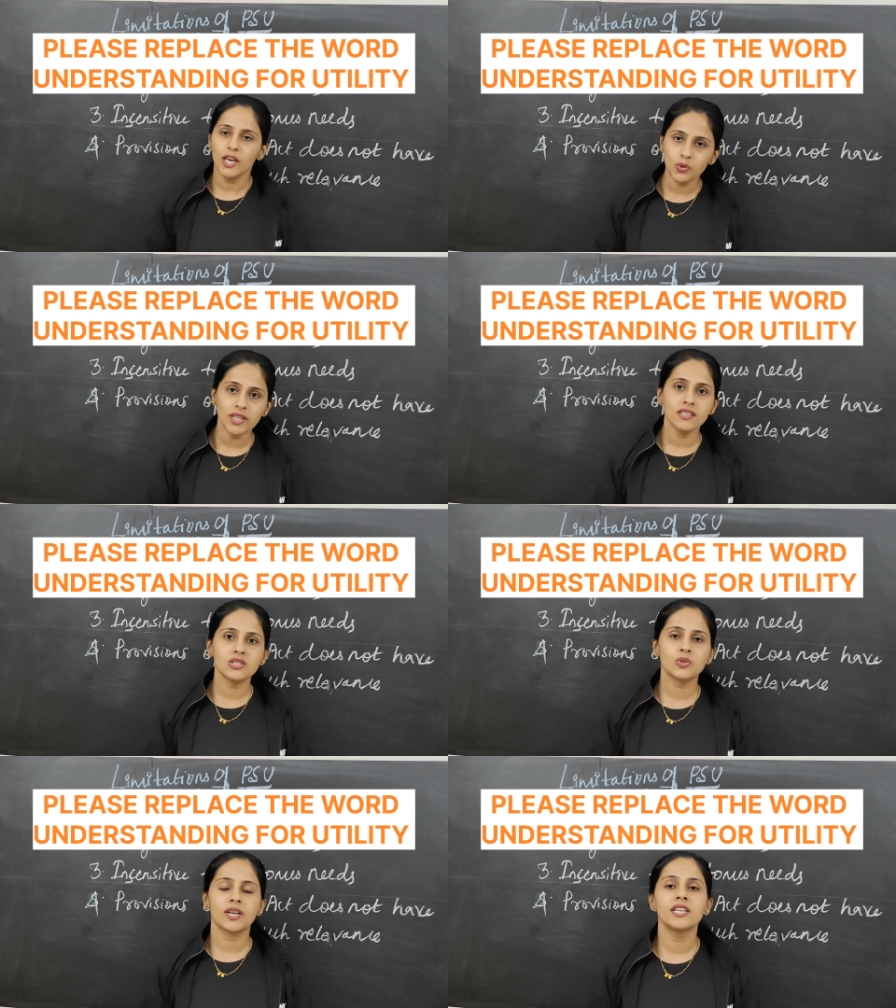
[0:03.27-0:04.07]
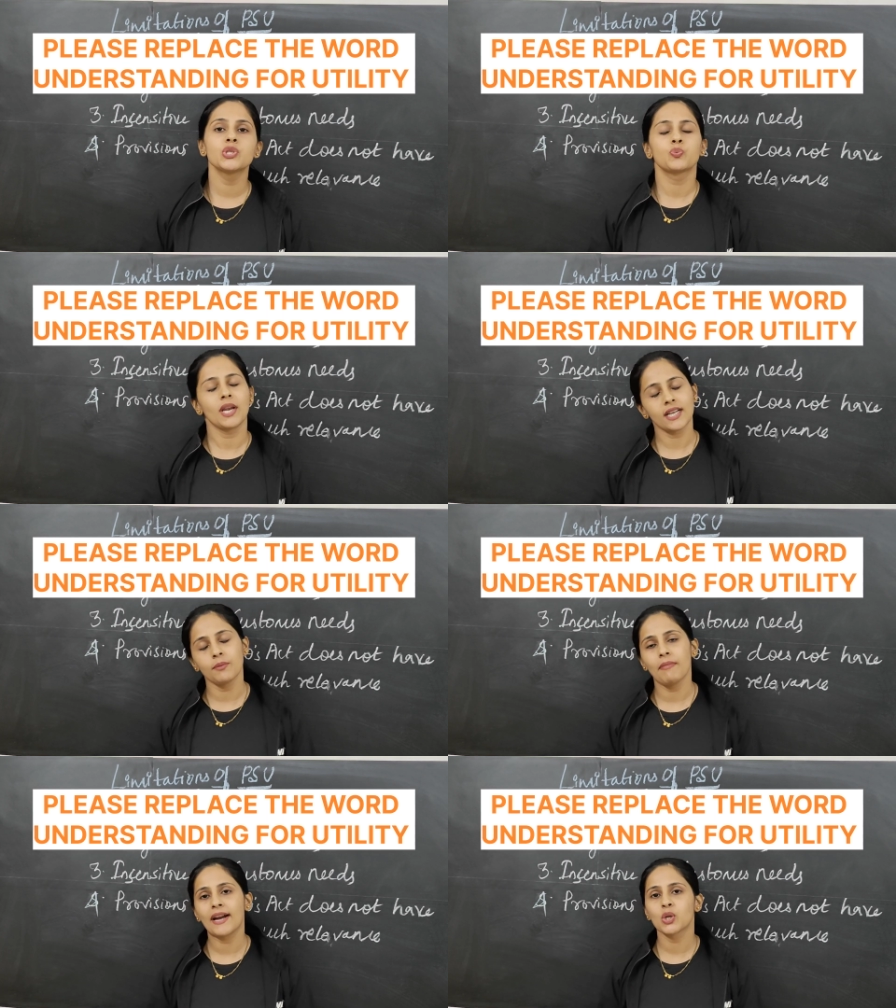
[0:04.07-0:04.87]
Hello dear students,
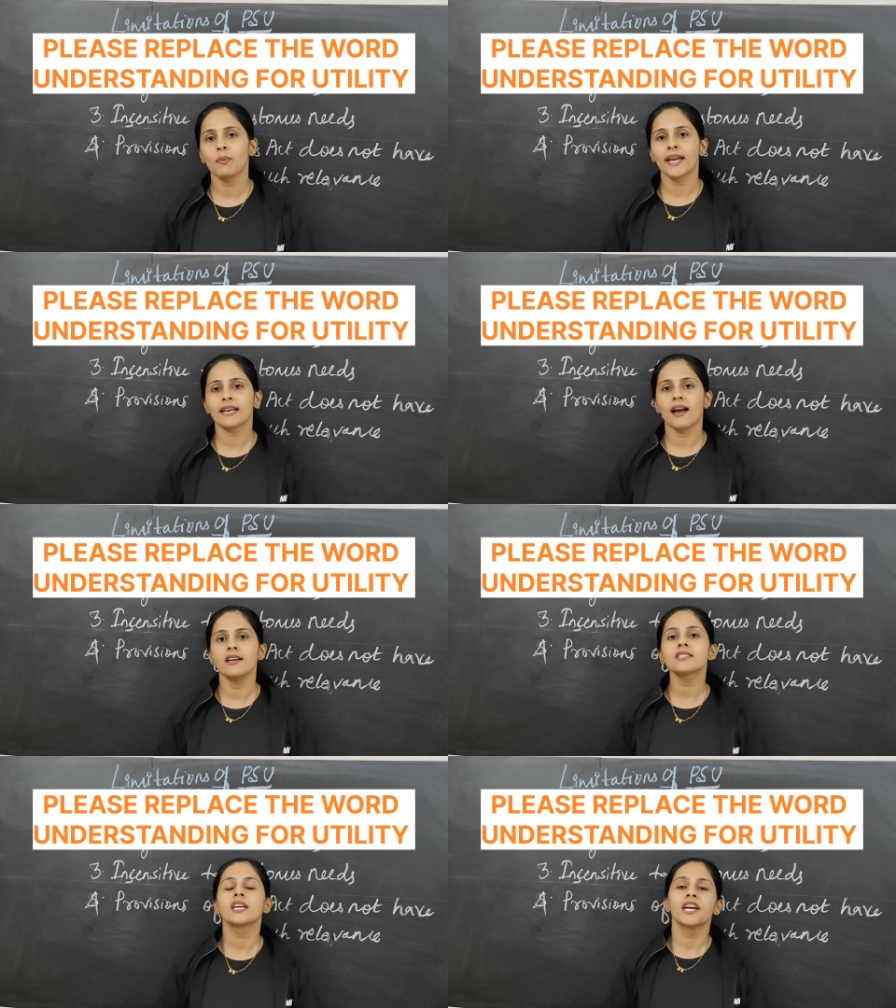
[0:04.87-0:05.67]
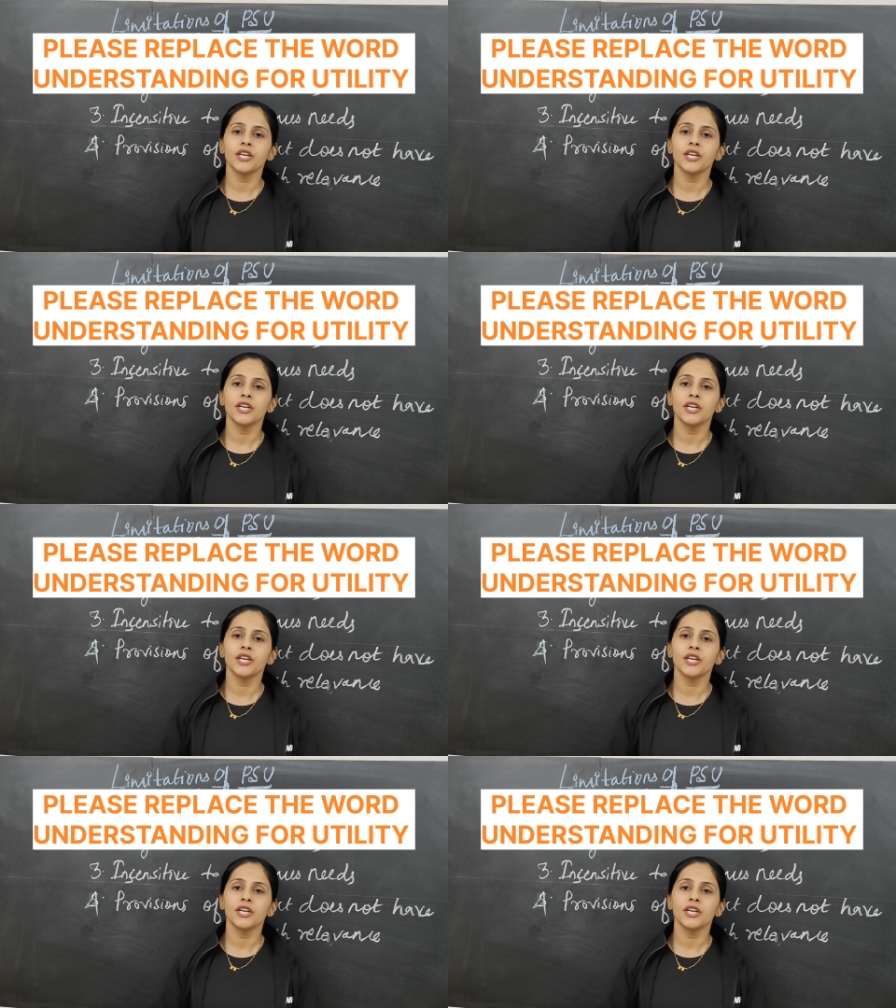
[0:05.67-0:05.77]
welcome back to my class.